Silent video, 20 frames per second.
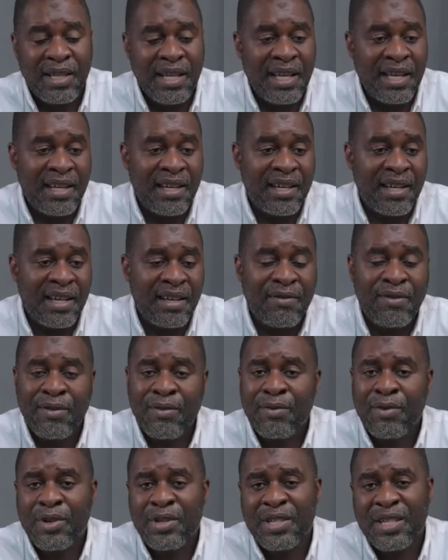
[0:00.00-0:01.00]
like if
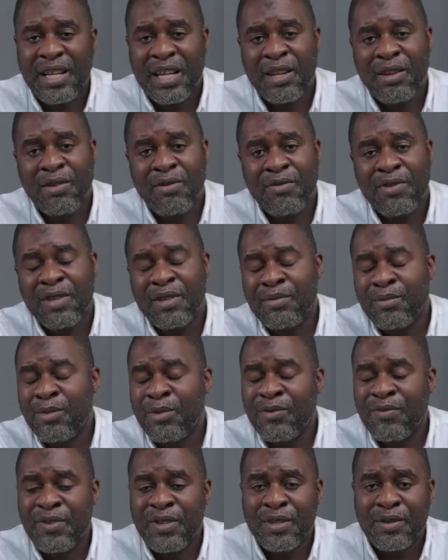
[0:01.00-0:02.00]
you've watched any of these
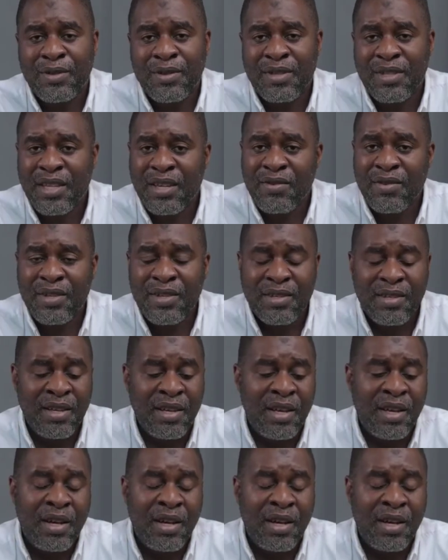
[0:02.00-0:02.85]
movies or series